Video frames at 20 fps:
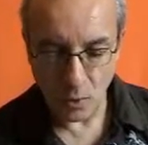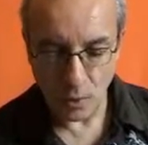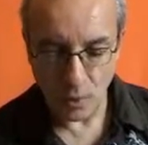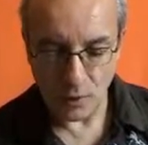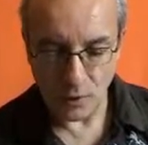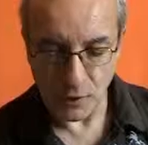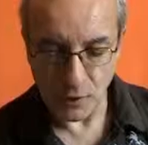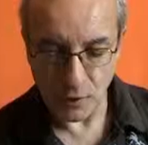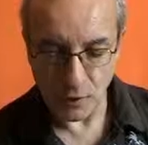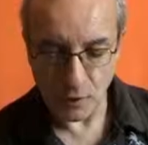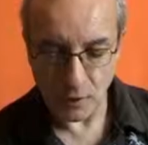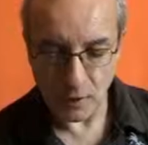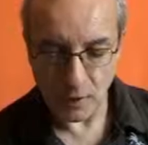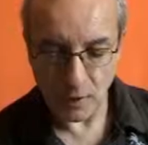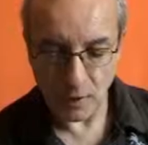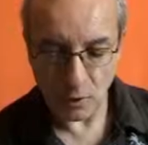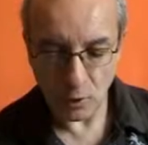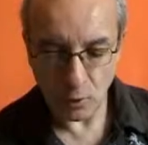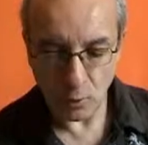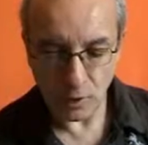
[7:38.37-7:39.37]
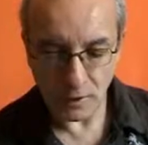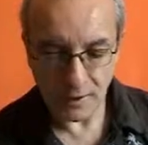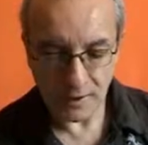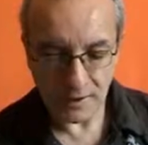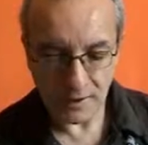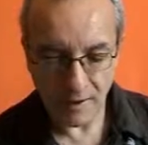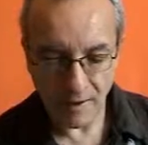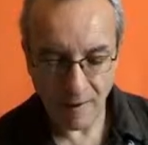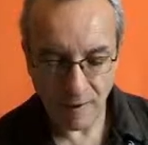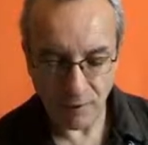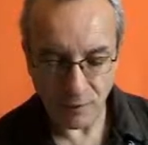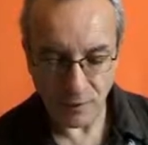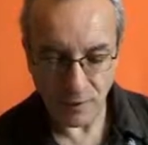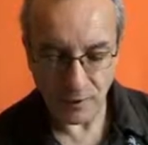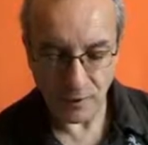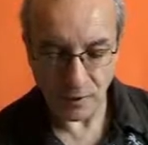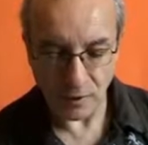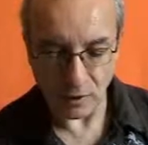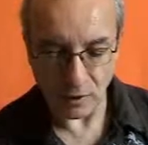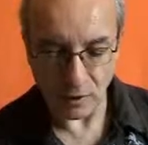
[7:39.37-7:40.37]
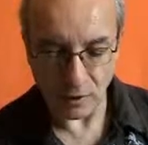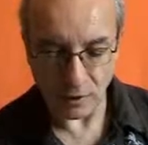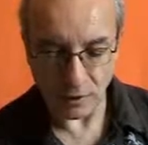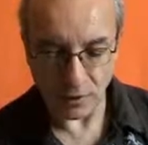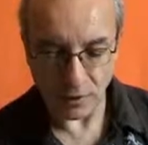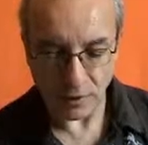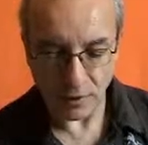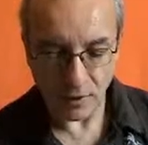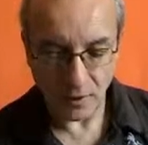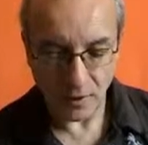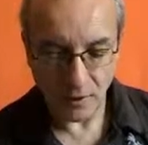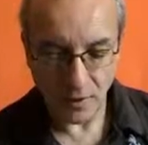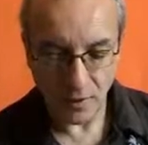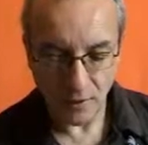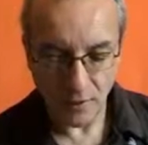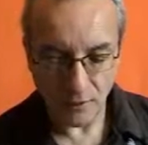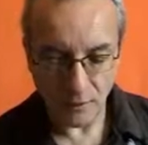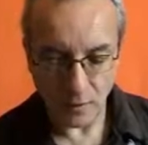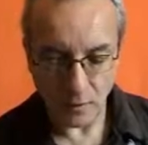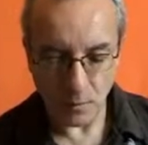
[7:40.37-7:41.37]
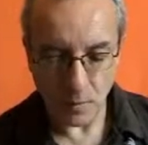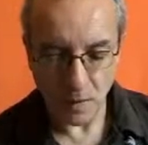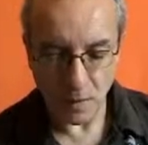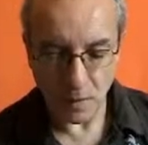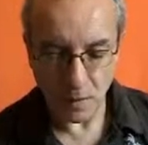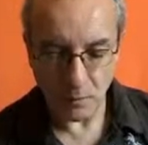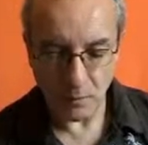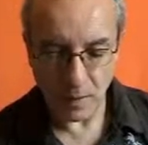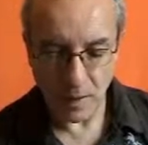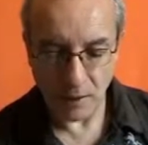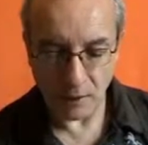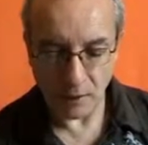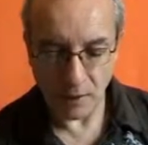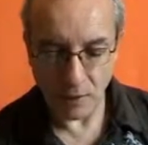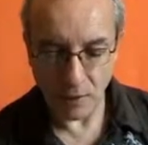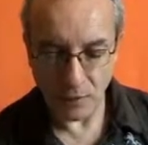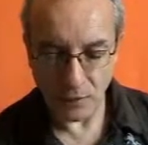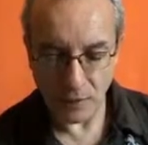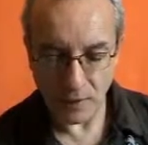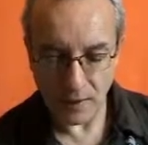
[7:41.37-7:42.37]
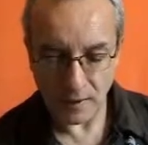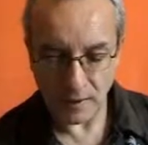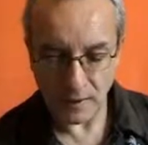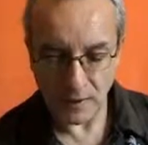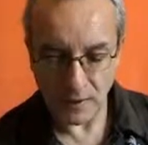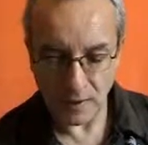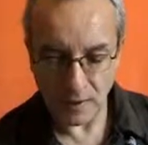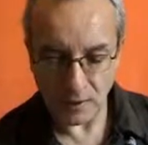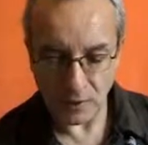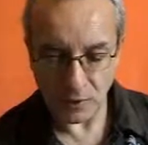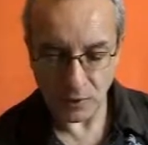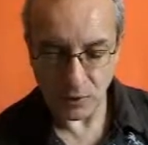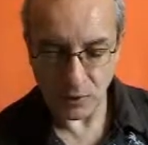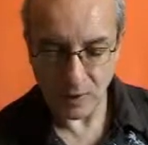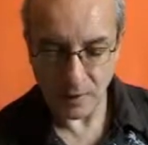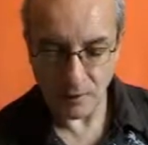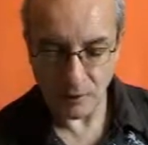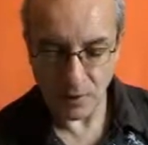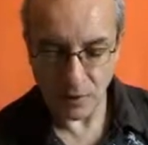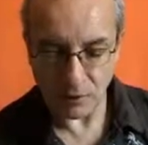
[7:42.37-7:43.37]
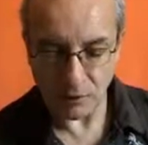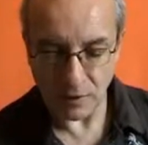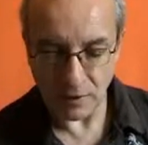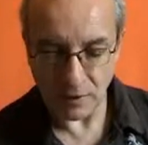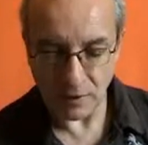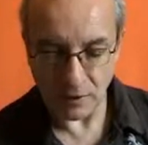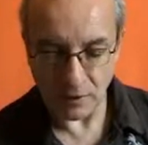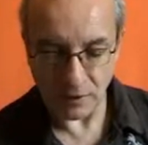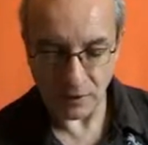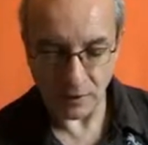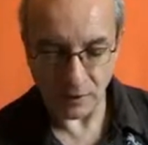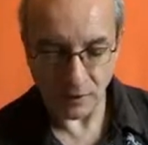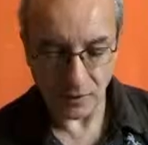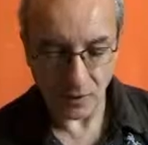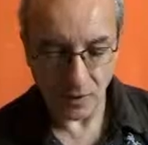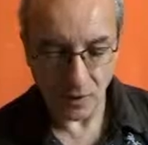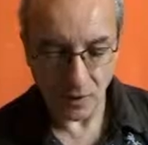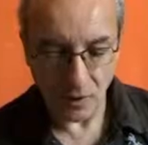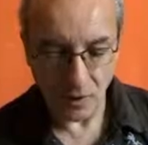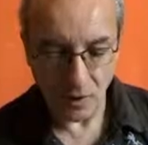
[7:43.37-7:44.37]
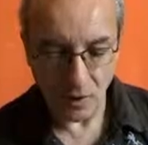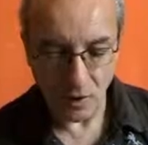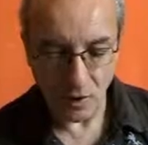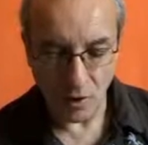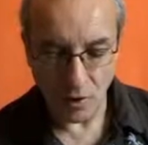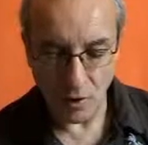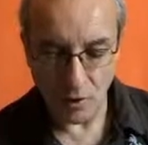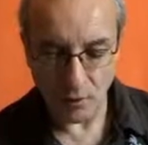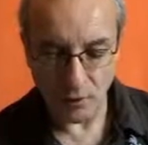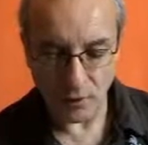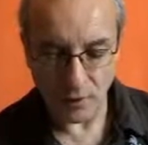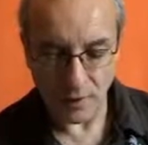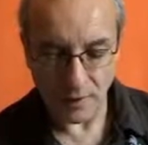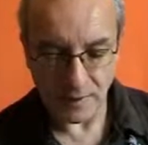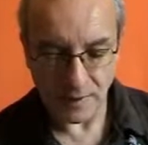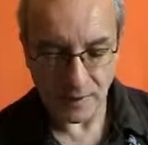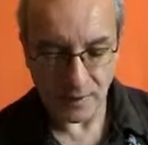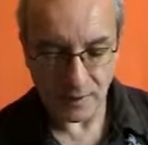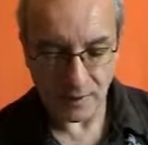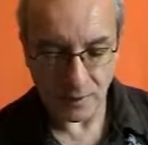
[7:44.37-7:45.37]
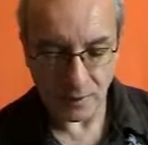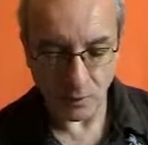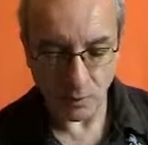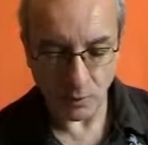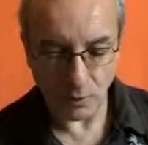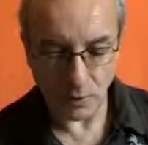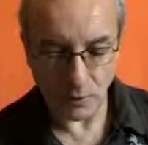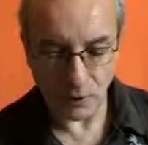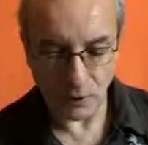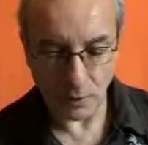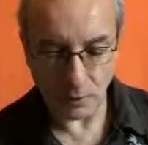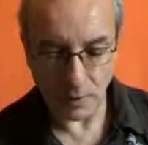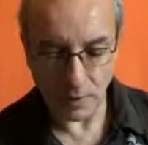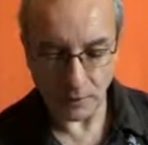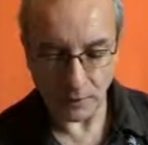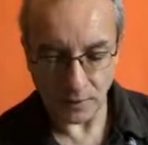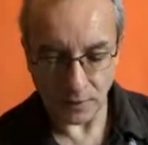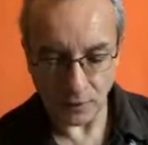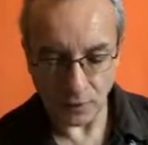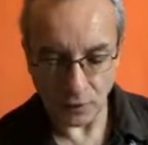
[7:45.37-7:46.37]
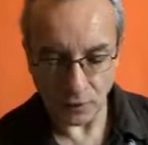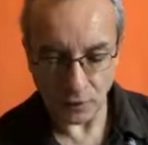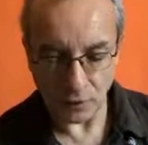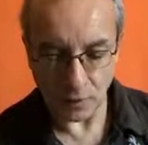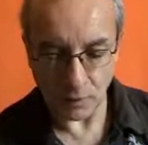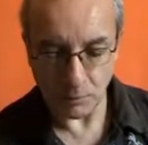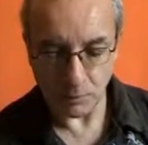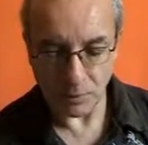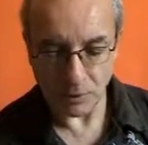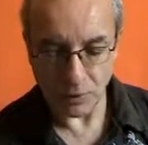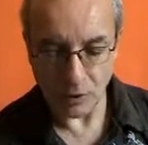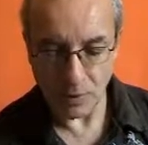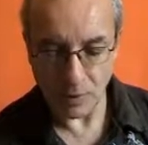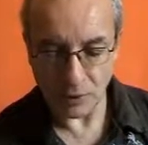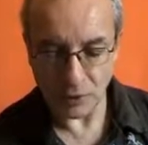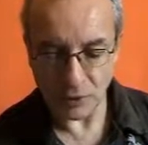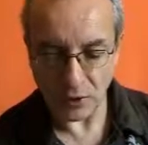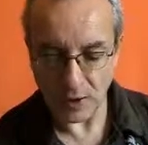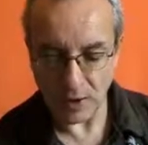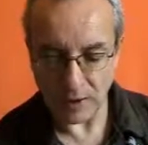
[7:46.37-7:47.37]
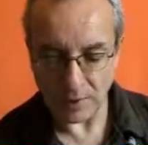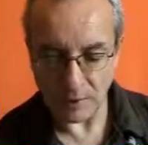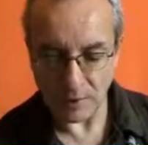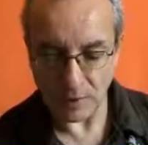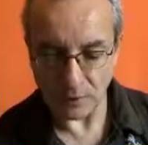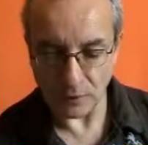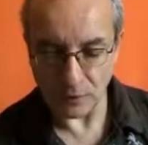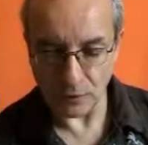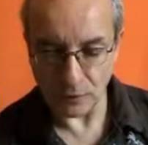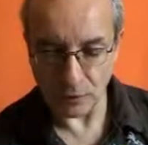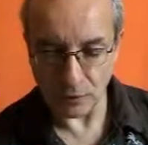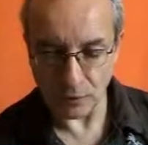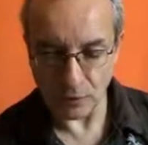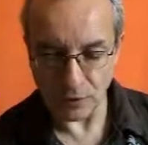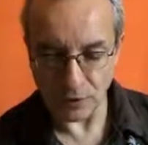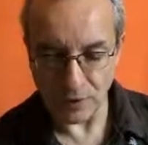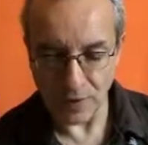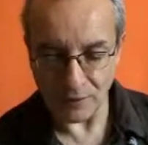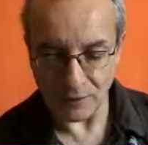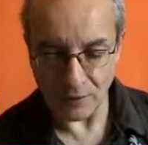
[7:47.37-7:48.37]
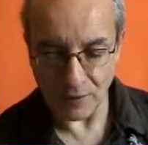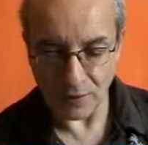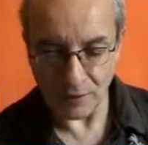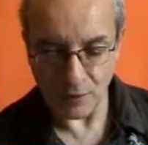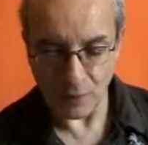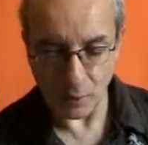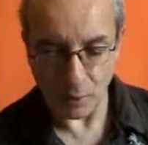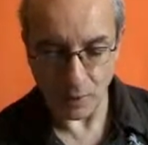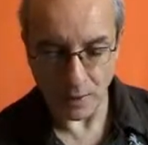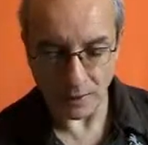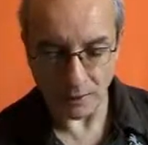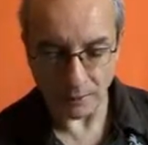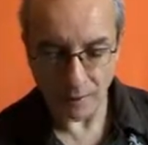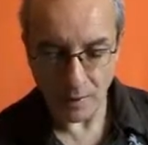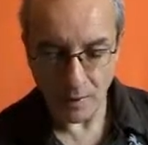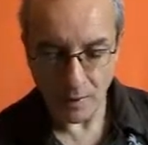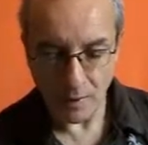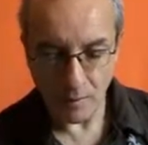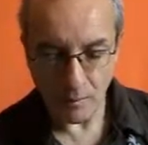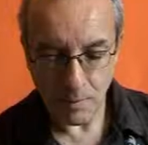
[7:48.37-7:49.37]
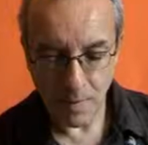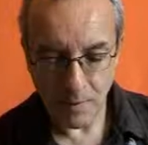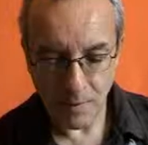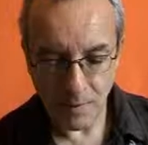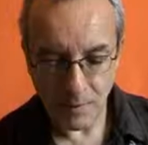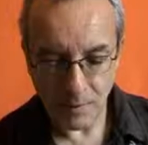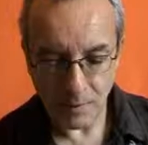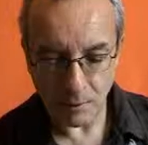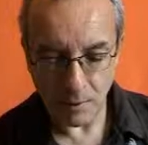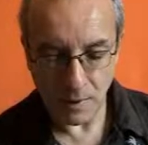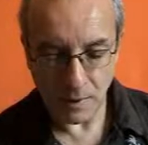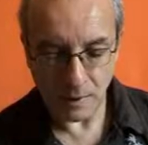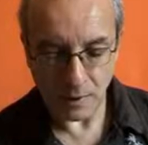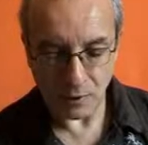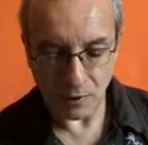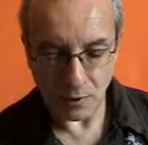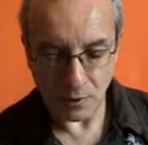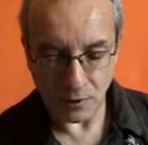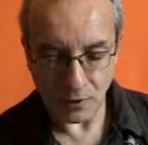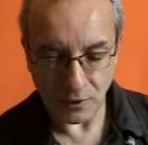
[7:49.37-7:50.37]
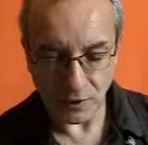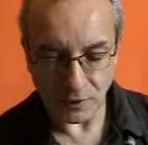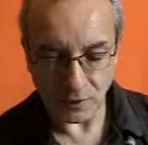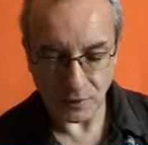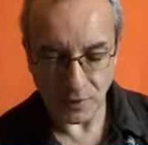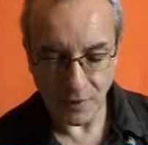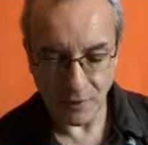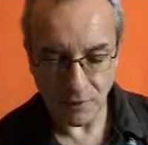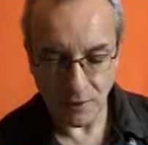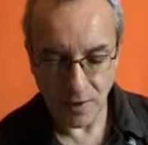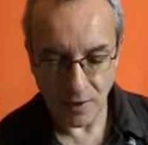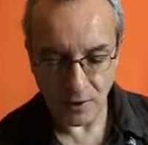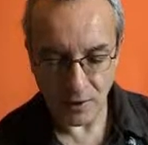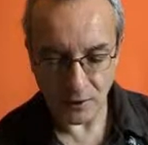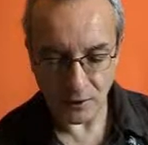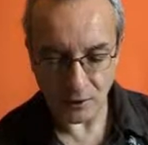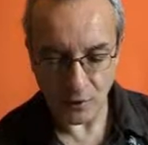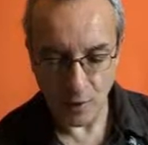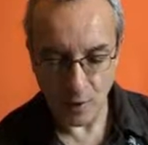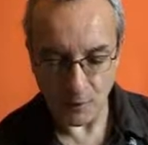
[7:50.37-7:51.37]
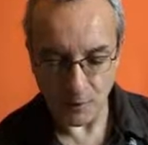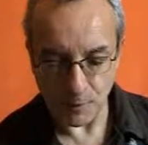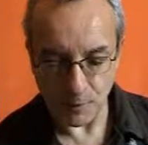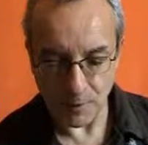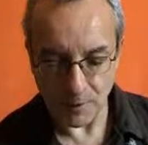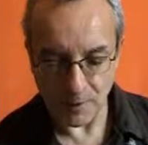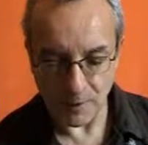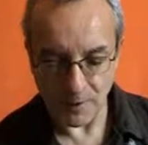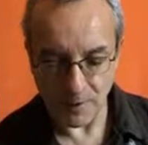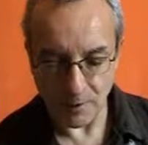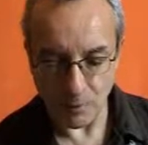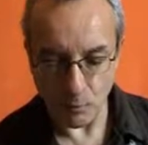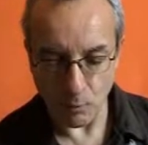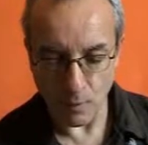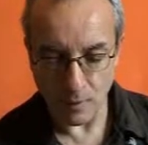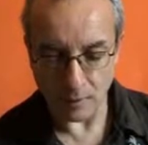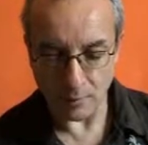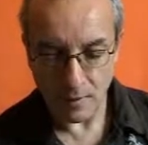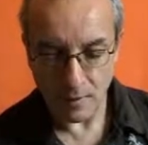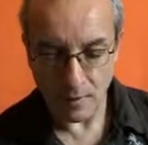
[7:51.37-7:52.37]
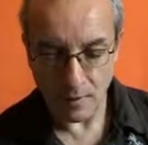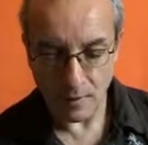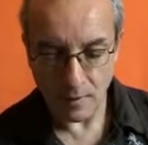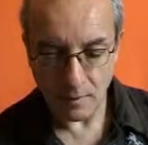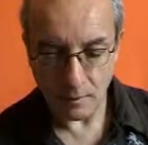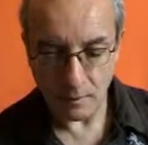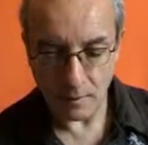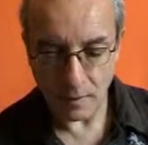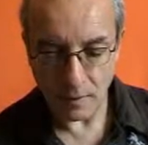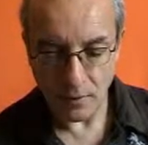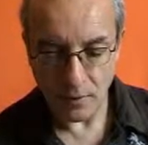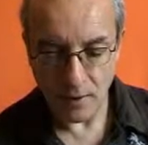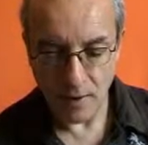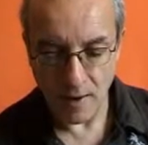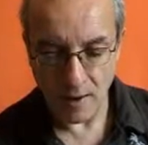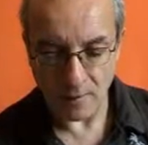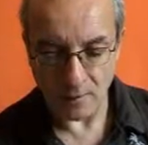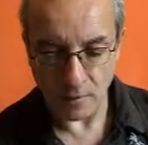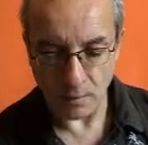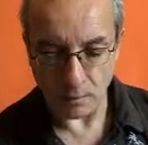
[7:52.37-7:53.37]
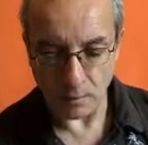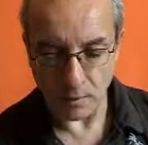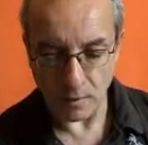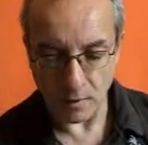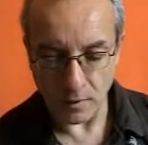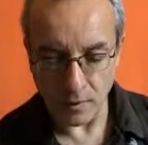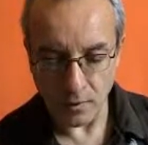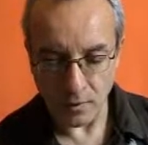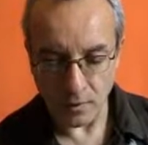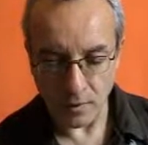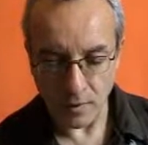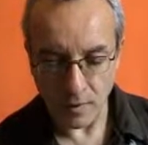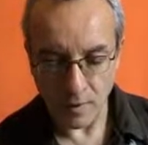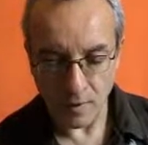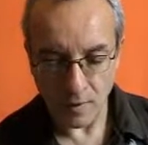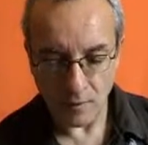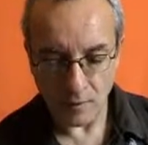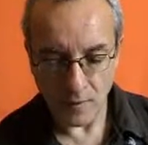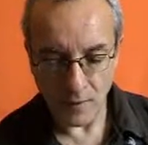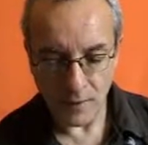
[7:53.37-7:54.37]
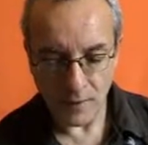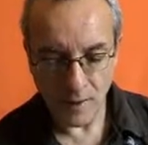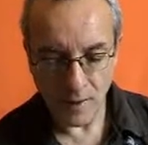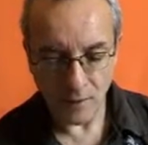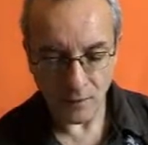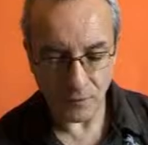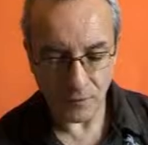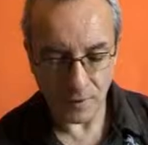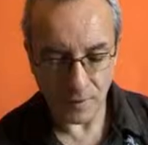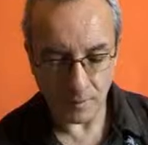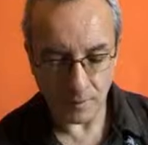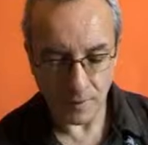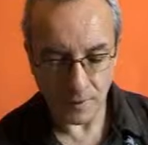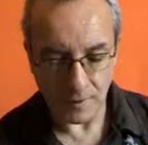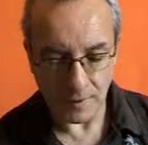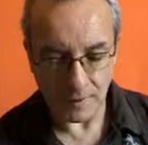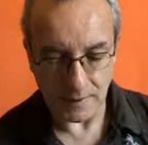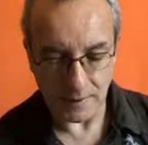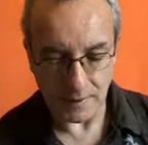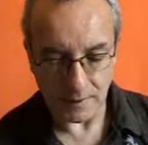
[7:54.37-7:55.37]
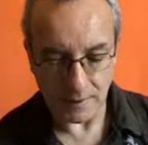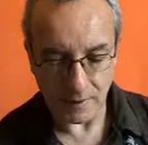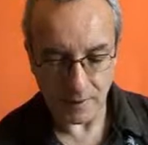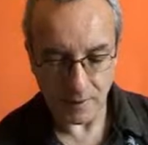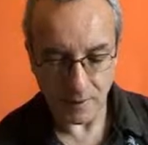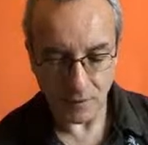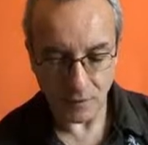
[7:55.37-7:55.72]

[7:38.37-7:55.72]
One's own illumined self is the Lord. From him are all things, and to him they return. All things here worship and adore him at all times in their own diverse ways. By thus being adored in diverse forms by someone, birth after birth, the self is pleased.